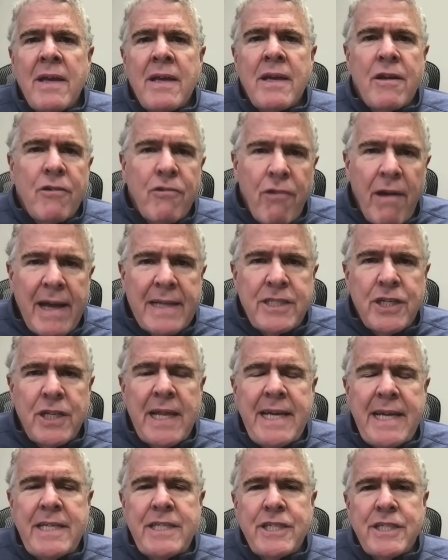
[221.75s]

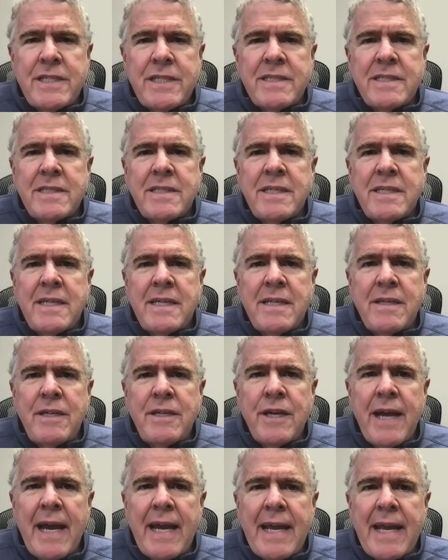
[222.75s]
Congratulations.
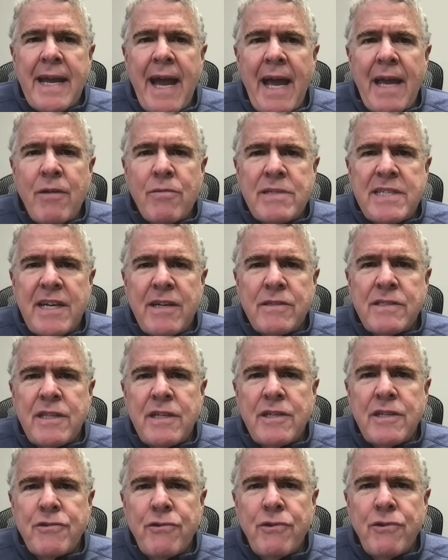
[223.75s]
You got a guy who tells
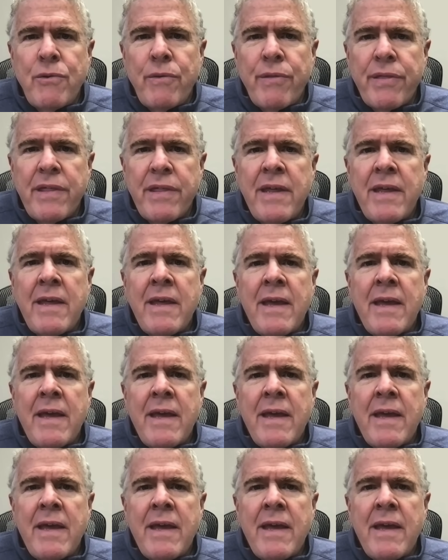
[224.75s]
the truth,